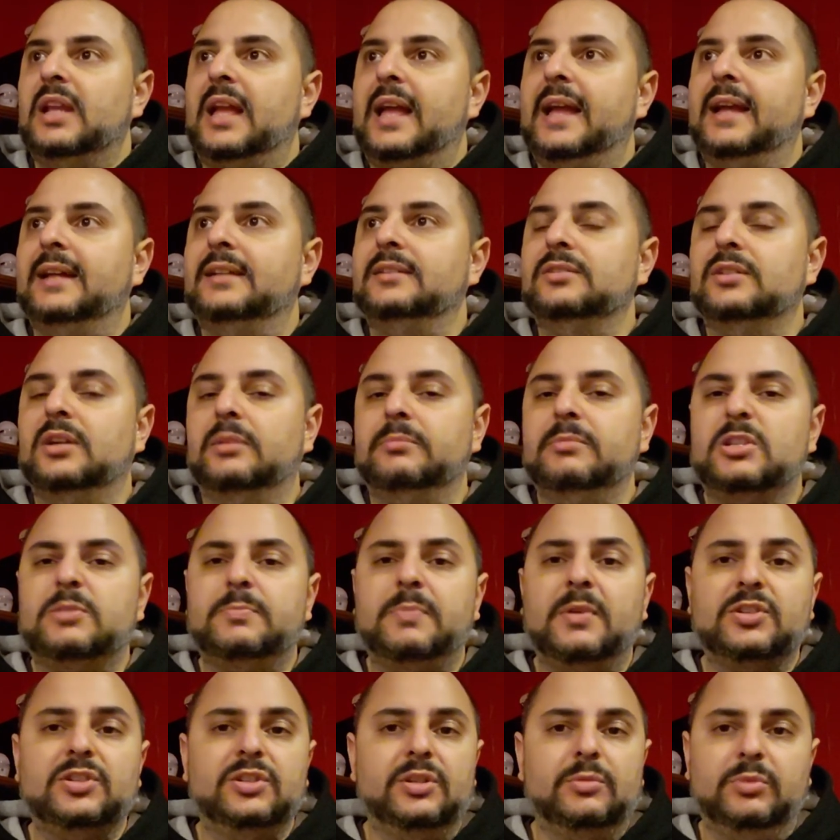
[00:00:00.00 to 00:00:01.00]
And
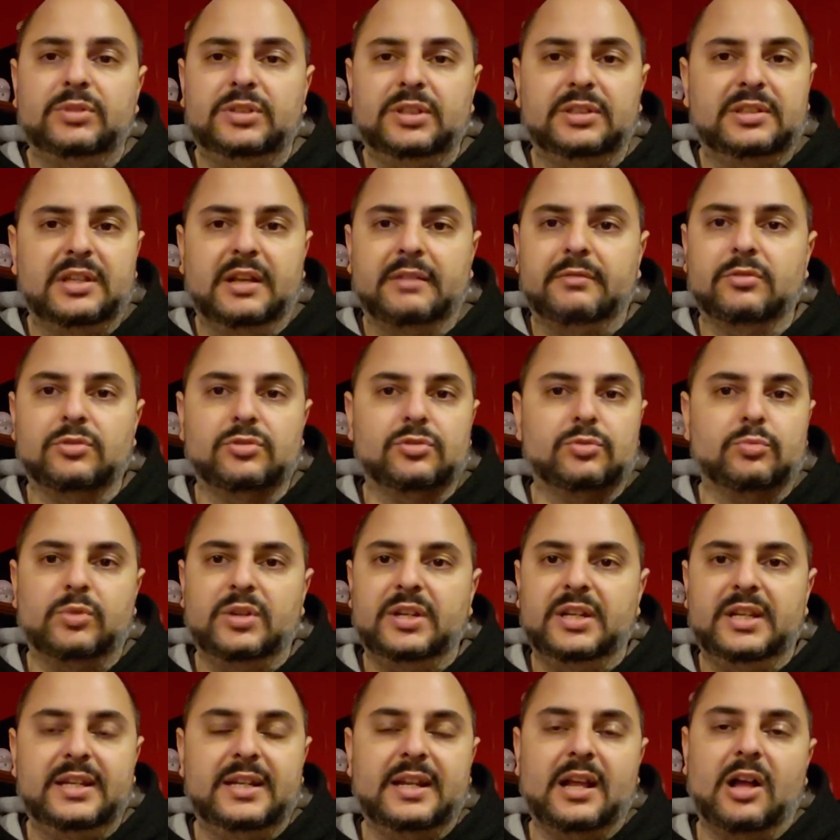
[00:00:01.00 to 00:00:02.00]
especially with the Devils,
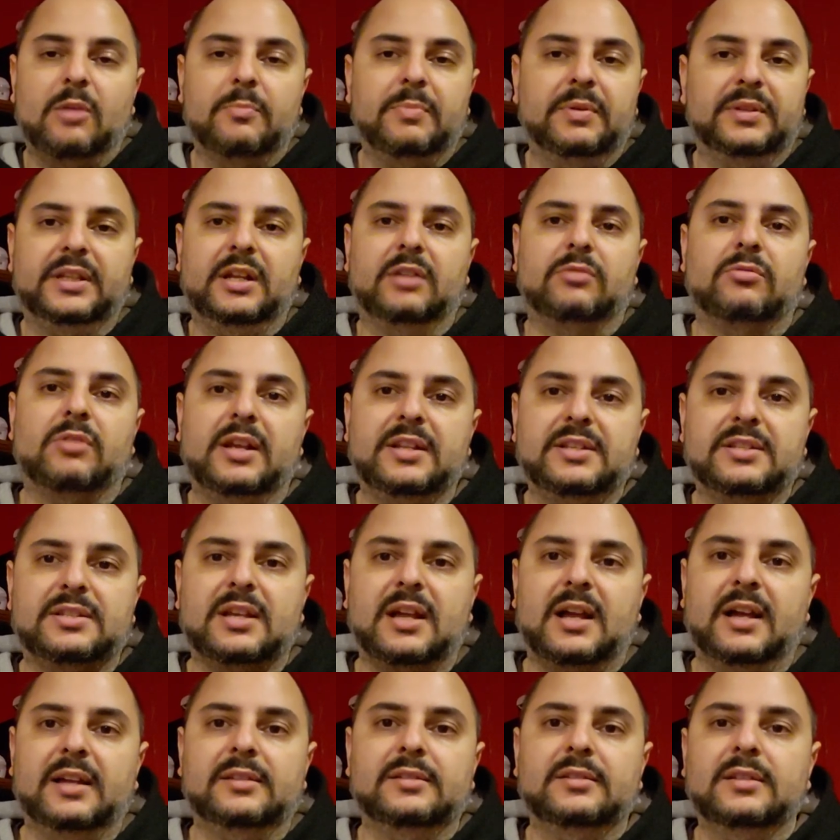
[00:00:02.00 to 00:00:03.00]
we need help on that right
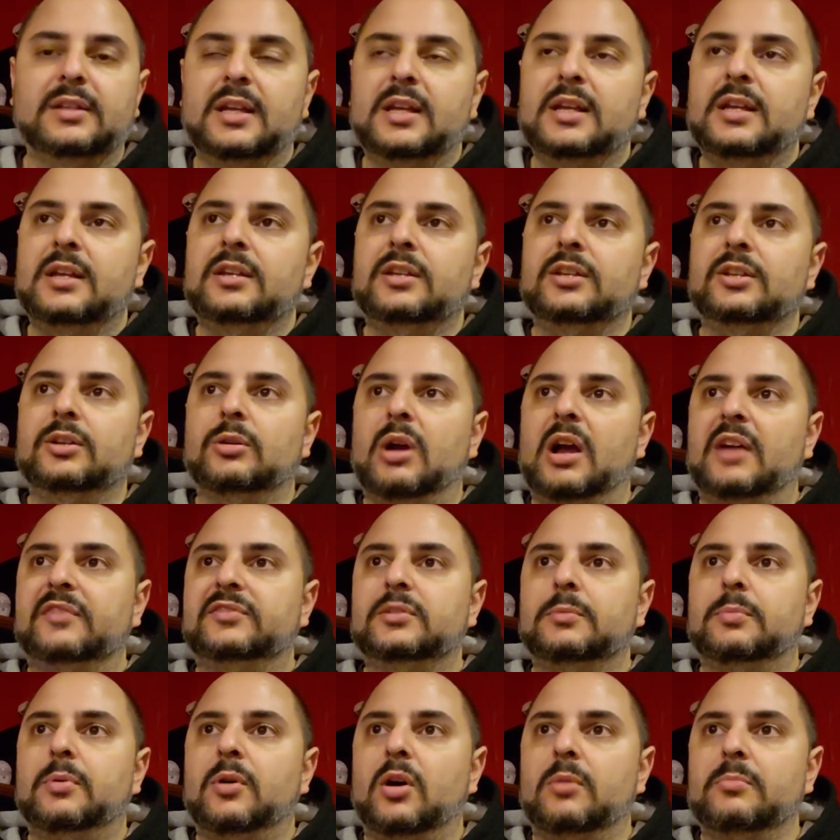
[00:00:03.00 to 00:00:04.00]
side. You know,
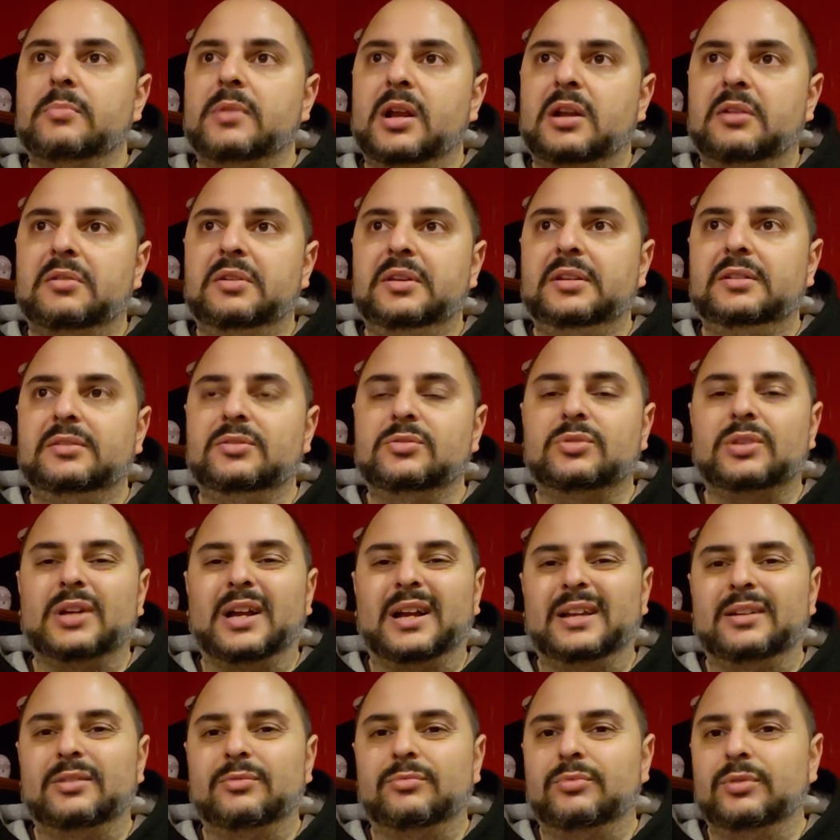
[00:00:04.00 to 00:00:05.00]
after Palmieri, you
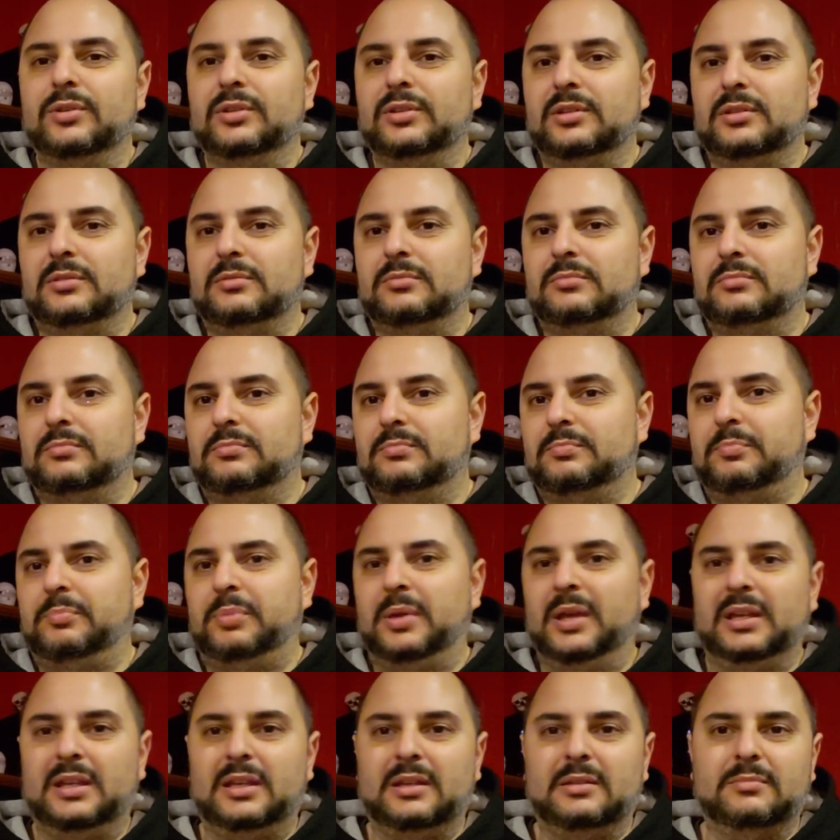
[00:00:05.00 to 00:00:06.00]
kind of really
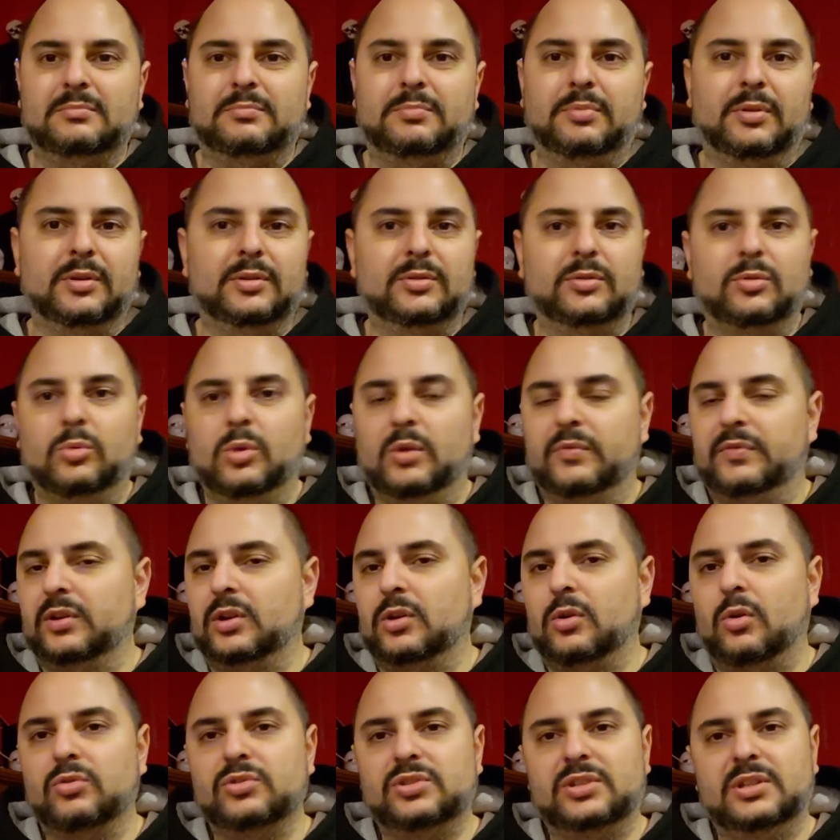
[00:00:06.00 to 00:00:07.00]
pick and put whoever
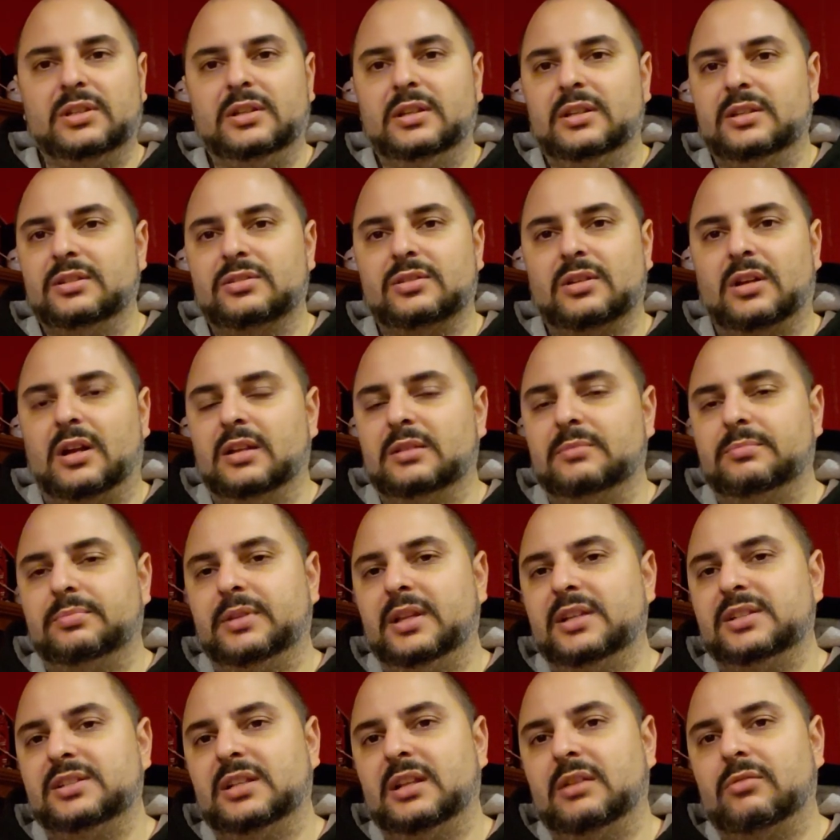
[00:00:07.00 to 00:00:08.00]
goes on
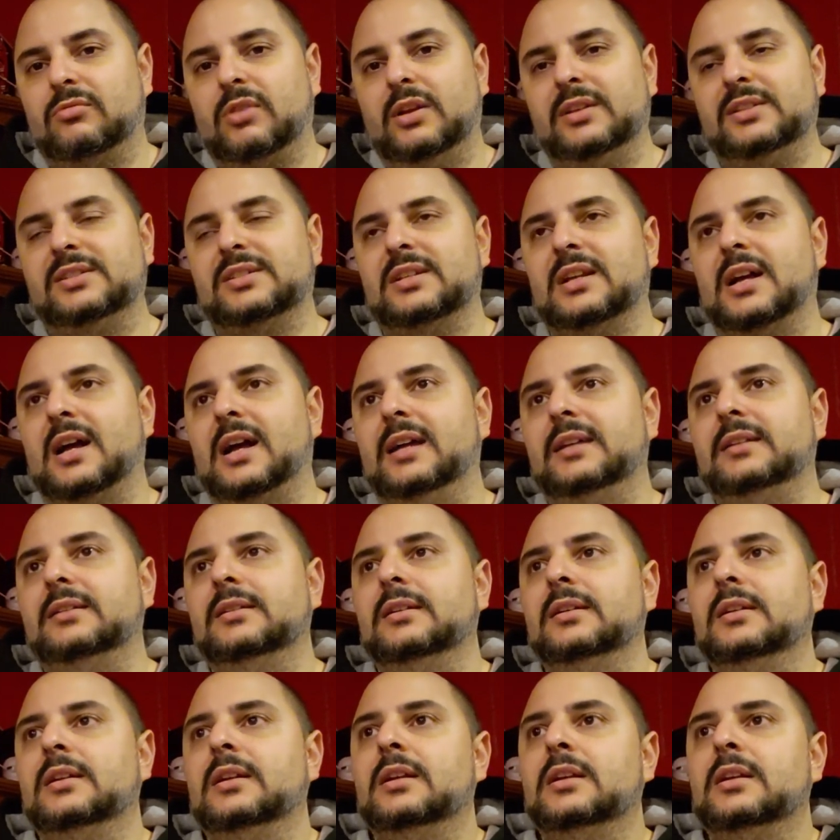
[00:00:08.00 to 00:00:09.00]
plays on that right side.
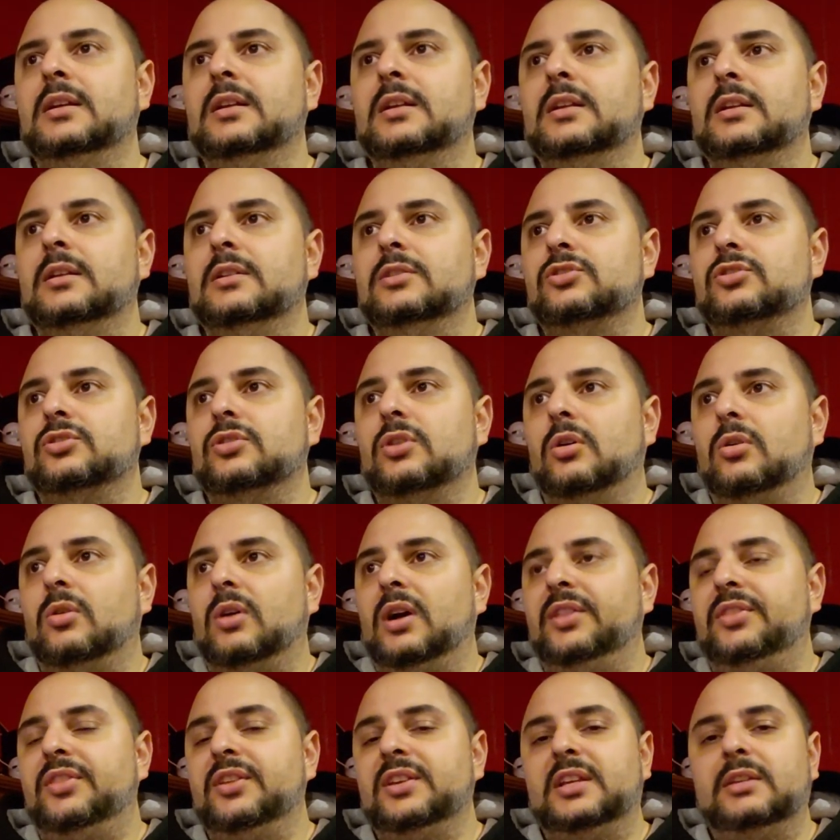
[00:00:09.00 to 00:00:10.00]
So
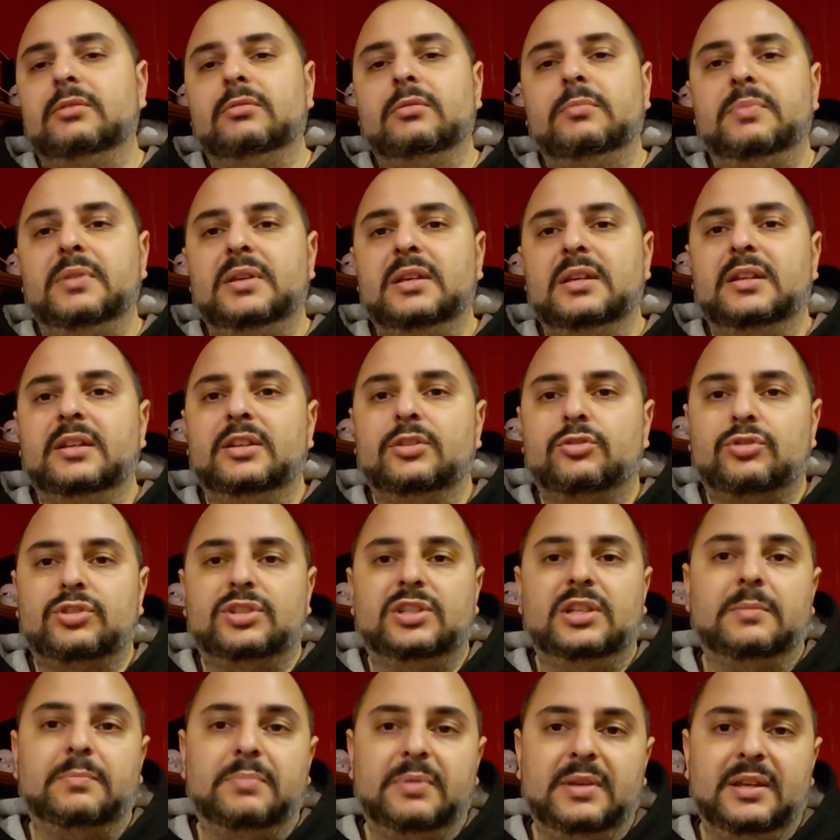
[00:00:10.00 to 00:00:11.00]
I think he would be an
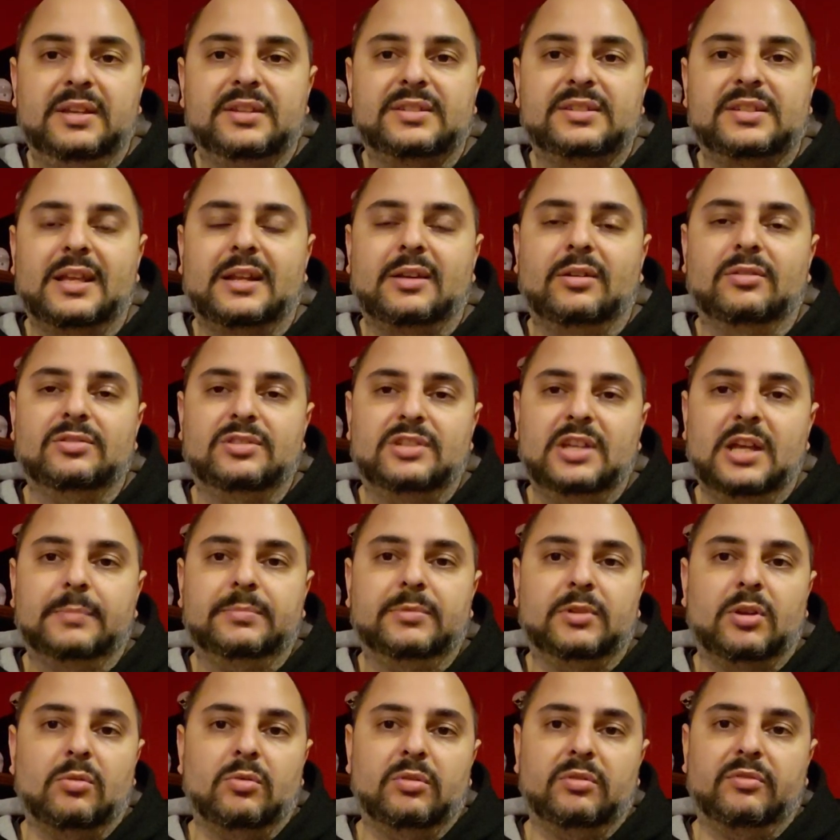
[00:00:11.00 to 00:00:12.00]
interesting piece at our
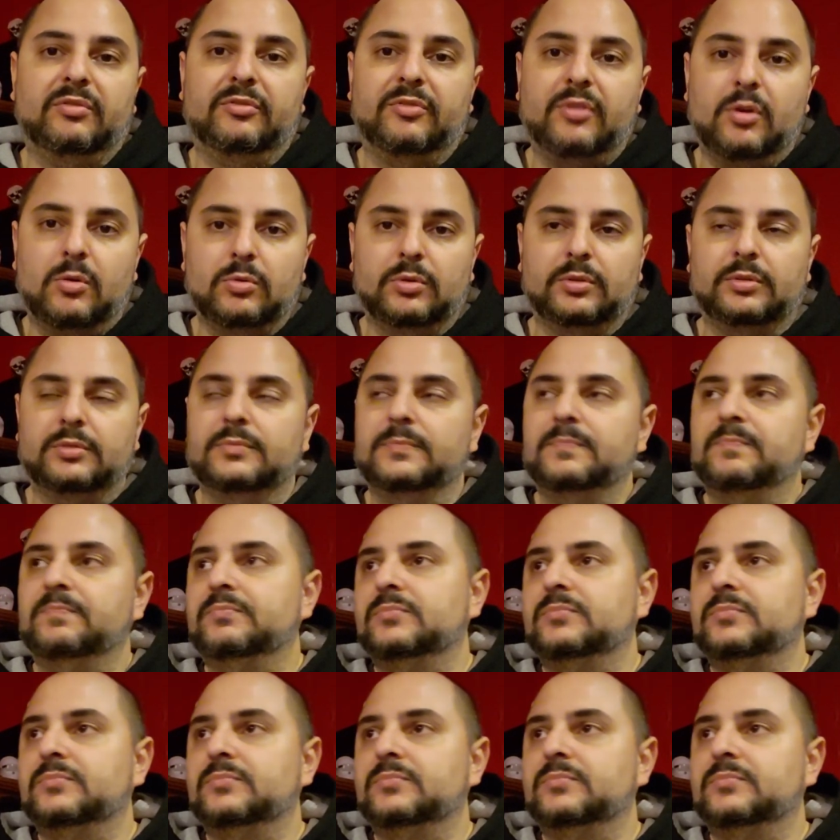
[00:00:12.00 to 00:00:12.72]
depth going forward.